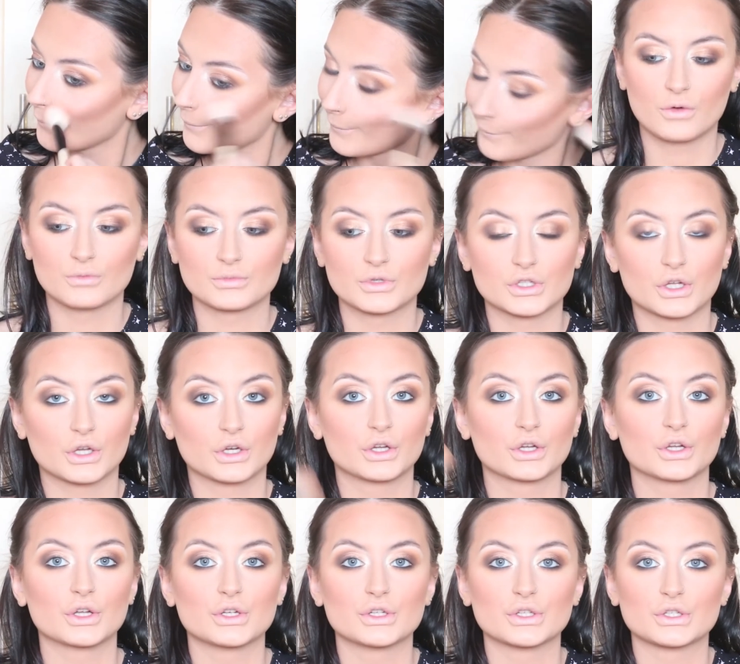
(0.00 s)
I'm just
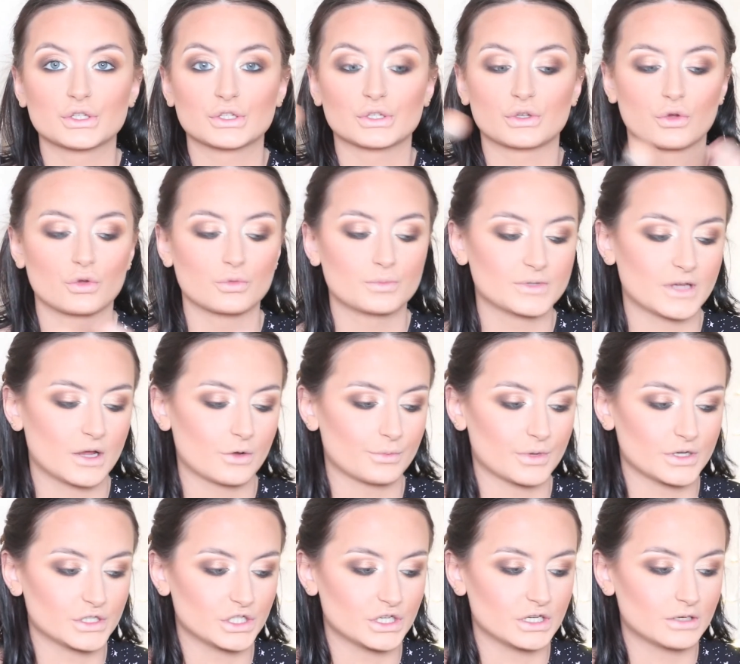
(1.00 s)
gonna sculpt out my
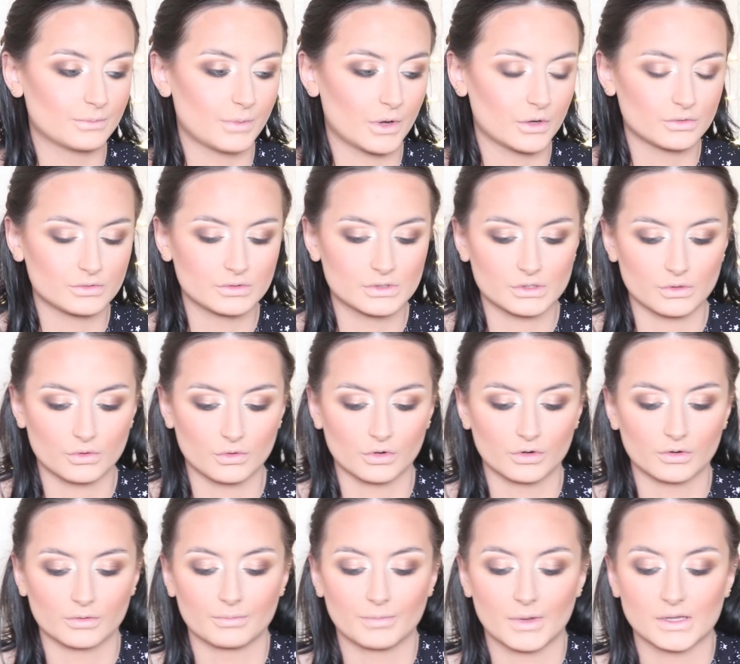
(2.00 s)
cheekbones,
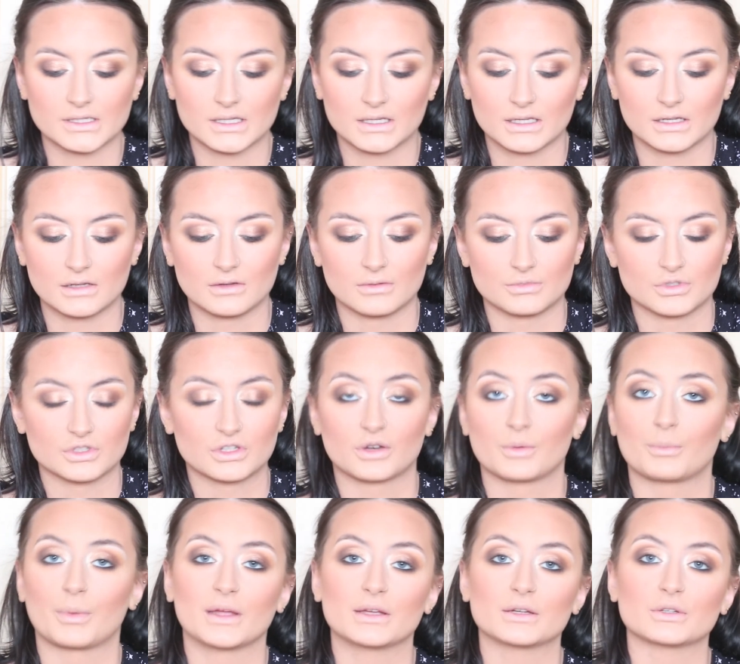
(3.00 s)
or basically I'm just gonna
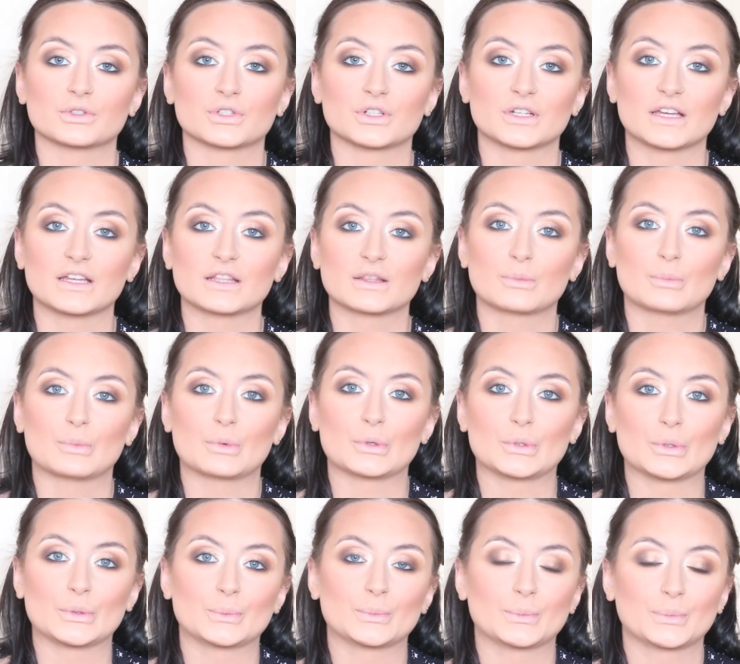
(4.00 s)
bake underneath, but
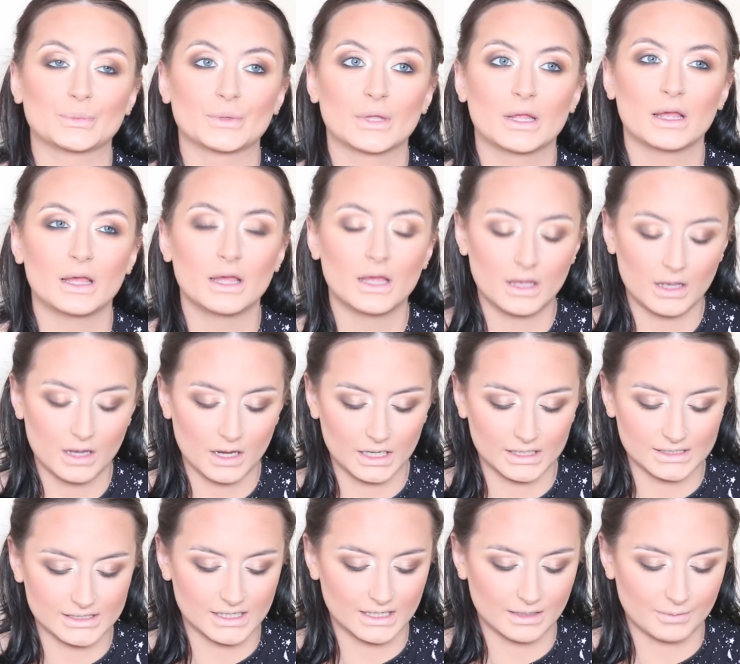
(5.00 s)
I like
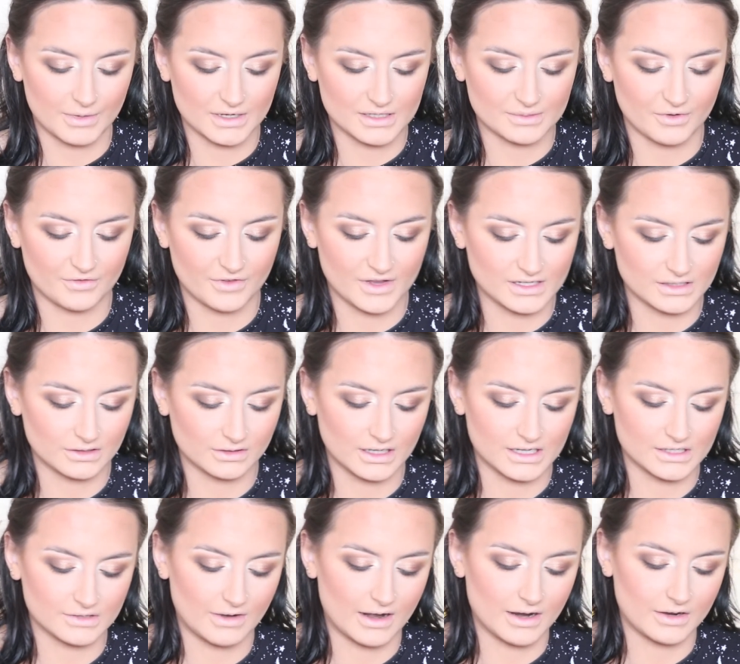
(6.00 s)
to think it makes my face look
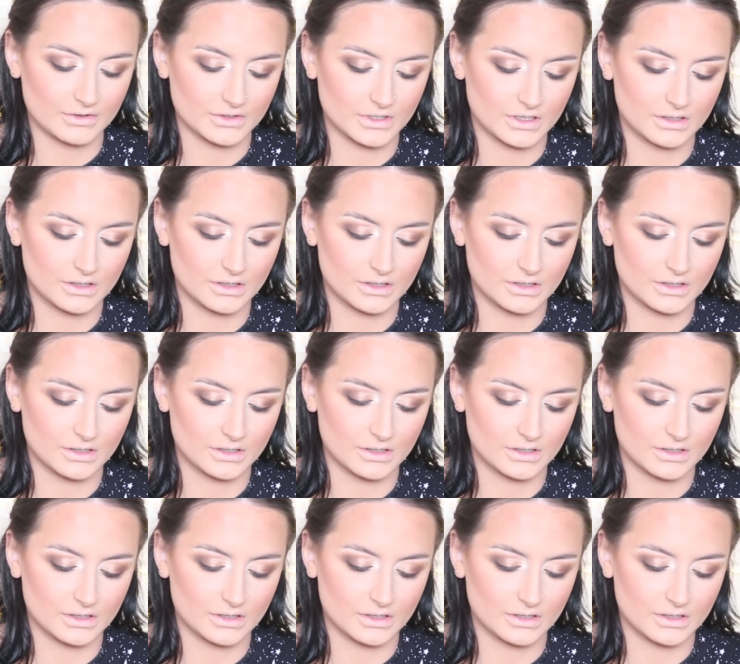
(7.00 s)
less round.